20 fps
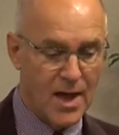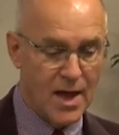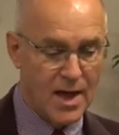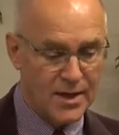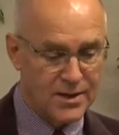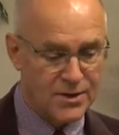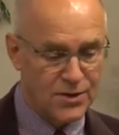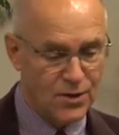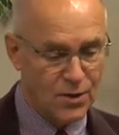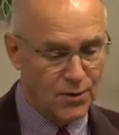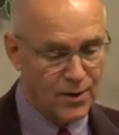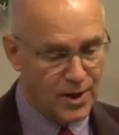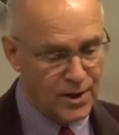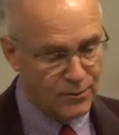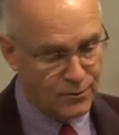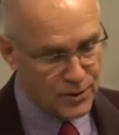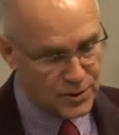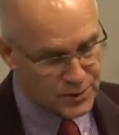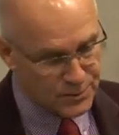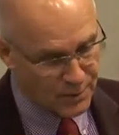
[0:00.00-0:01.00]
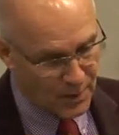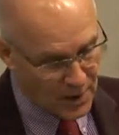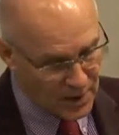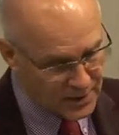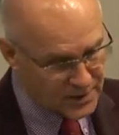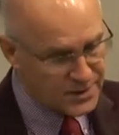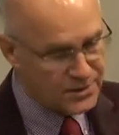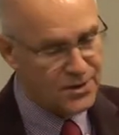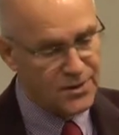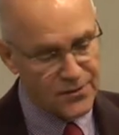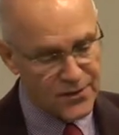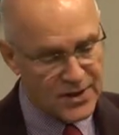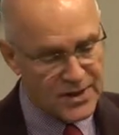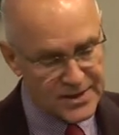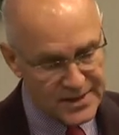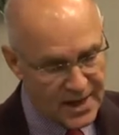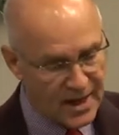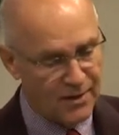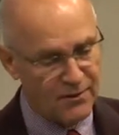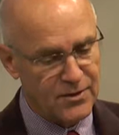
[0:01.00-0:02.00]
And so in response to
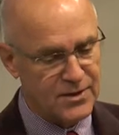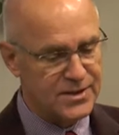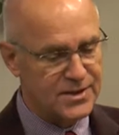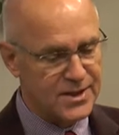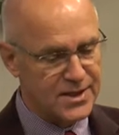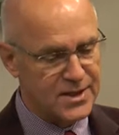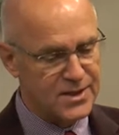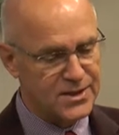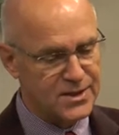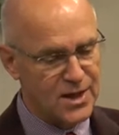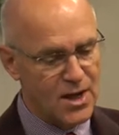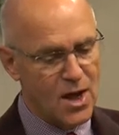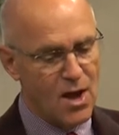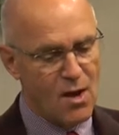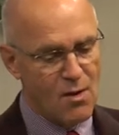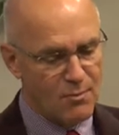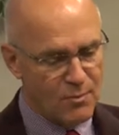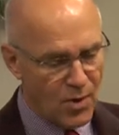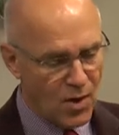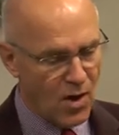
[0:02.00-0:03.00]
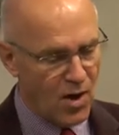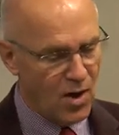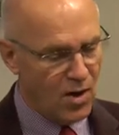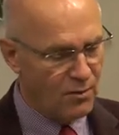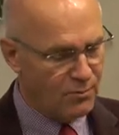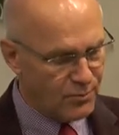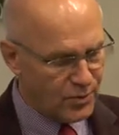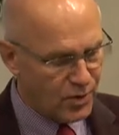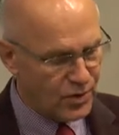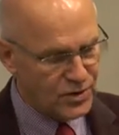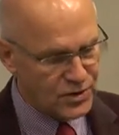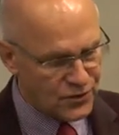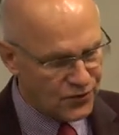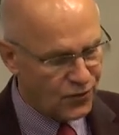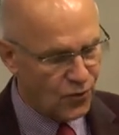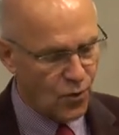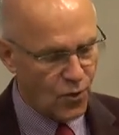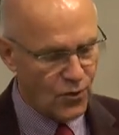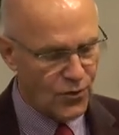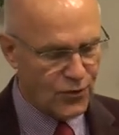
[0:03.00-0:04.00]
these heresies, Paul puts
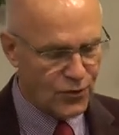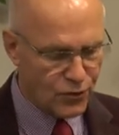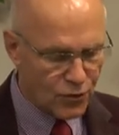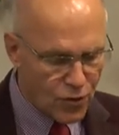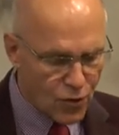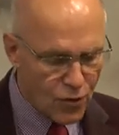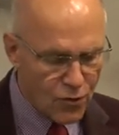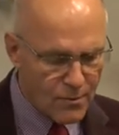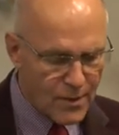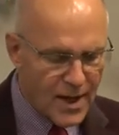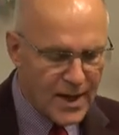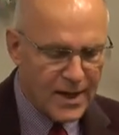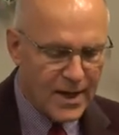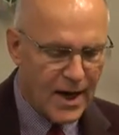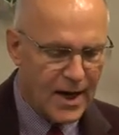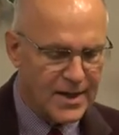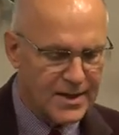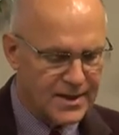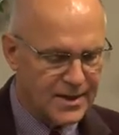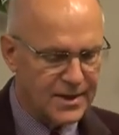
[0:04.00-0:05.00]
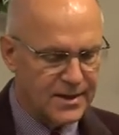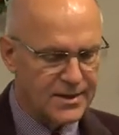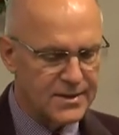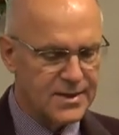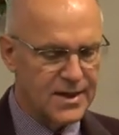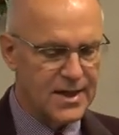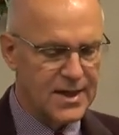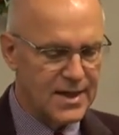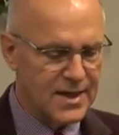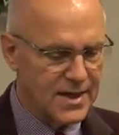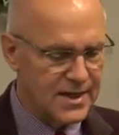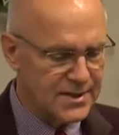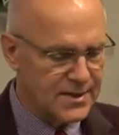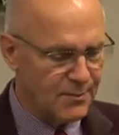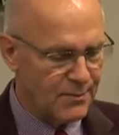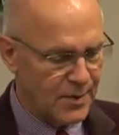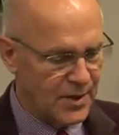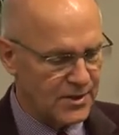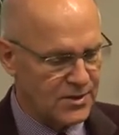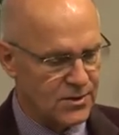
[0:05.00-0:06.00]
forth two main ideas in his
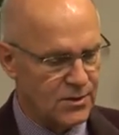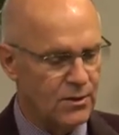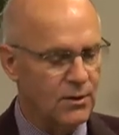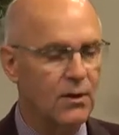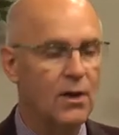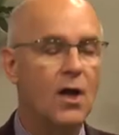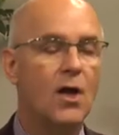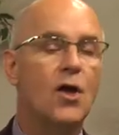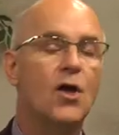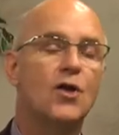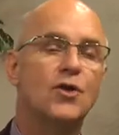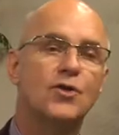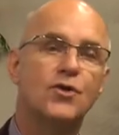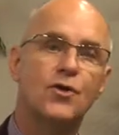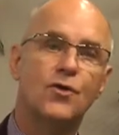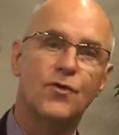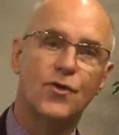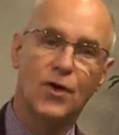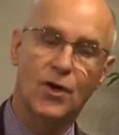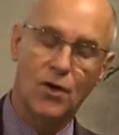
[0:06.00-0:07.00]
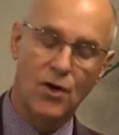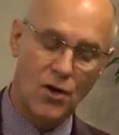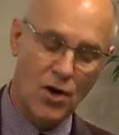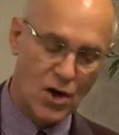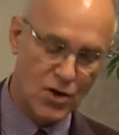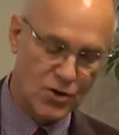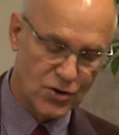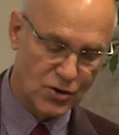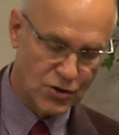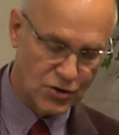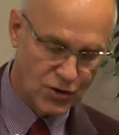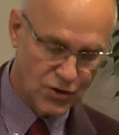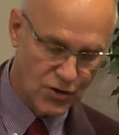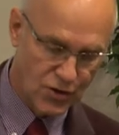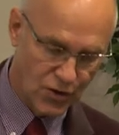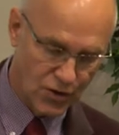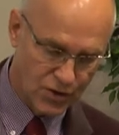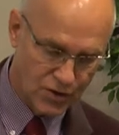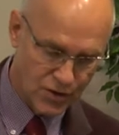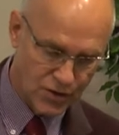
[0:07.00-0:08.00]
epistle to the Colossian
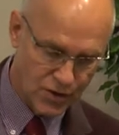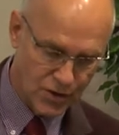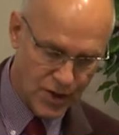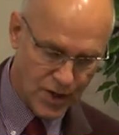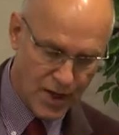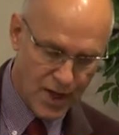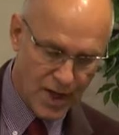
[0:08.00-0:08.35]
church.